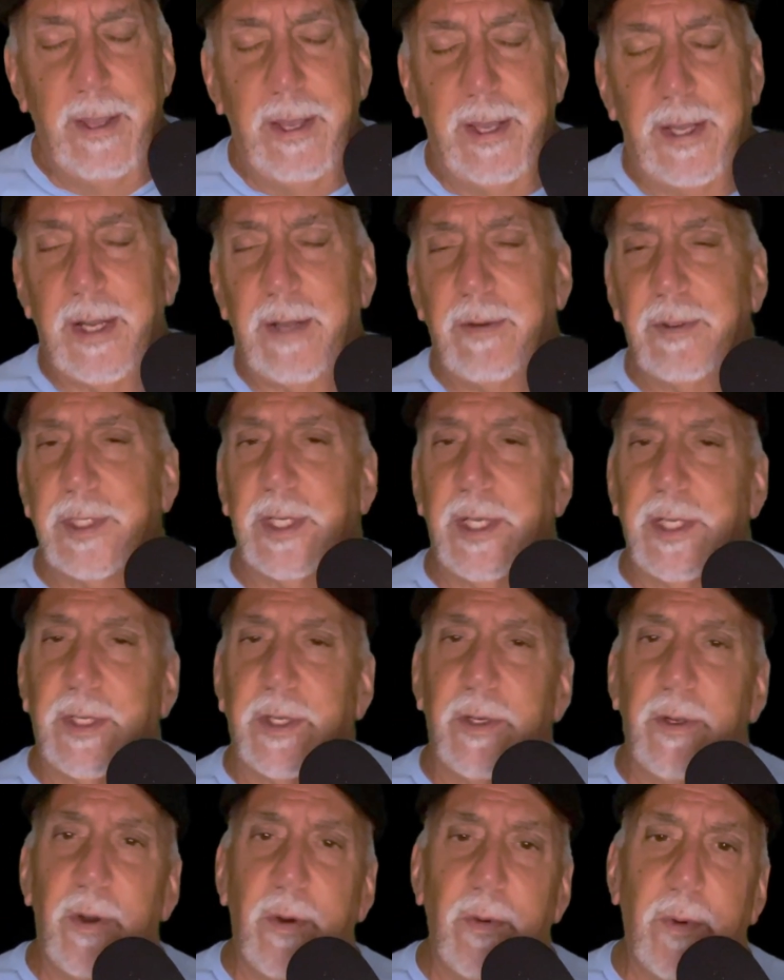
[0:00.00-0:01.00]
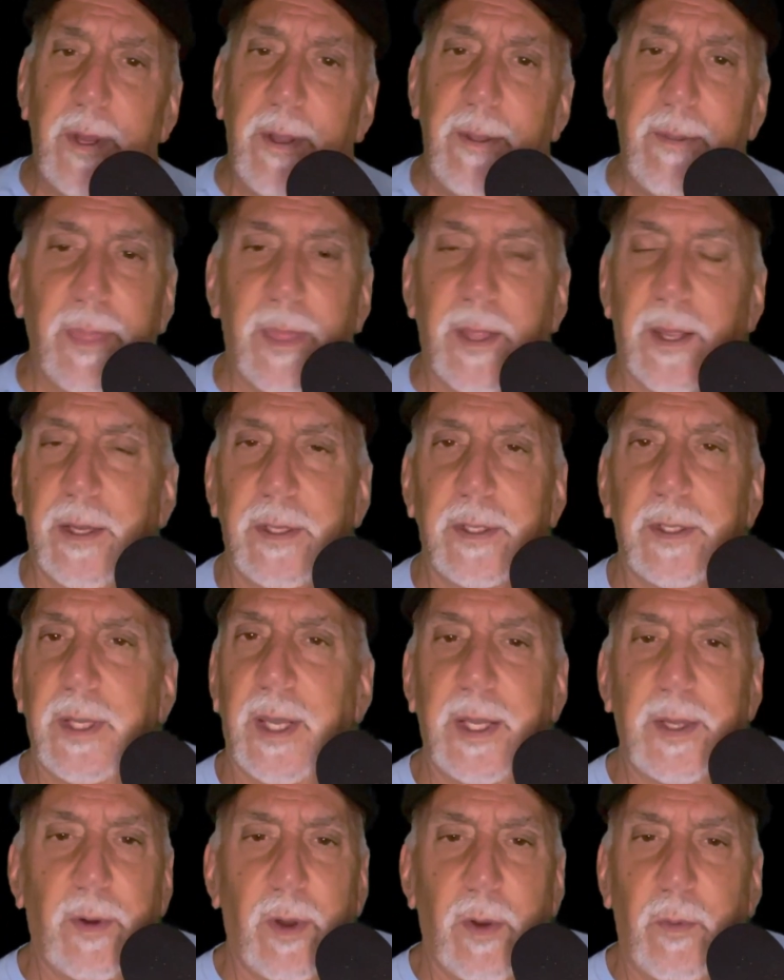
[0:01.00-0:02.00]
And I was like, you know what?
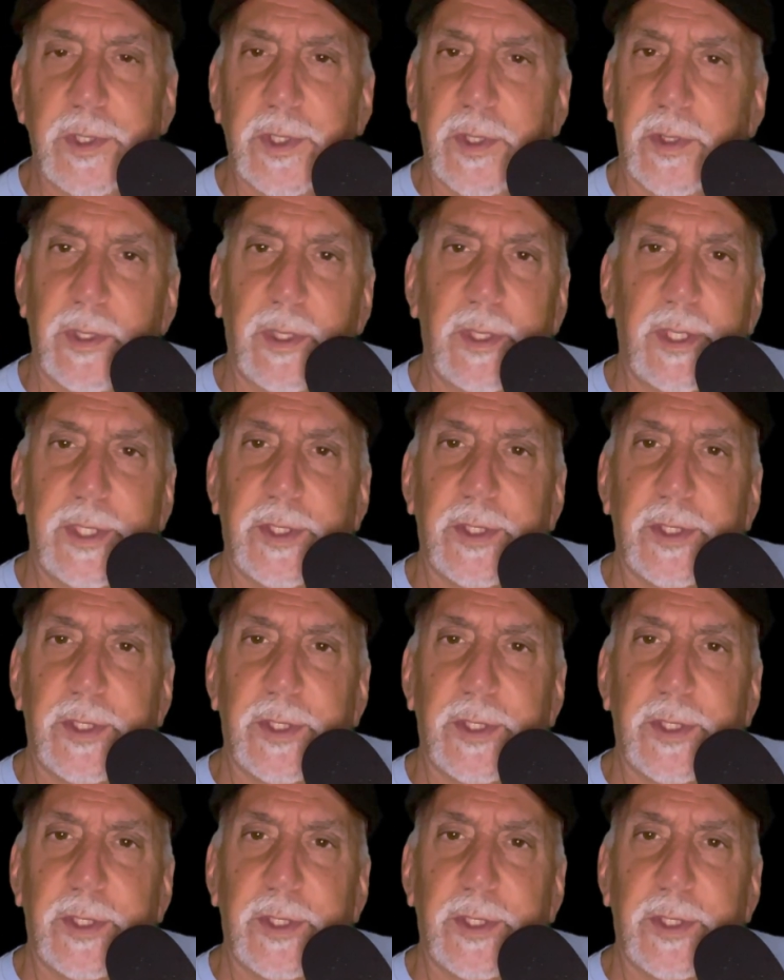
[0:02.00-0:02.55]
I wasn't going to let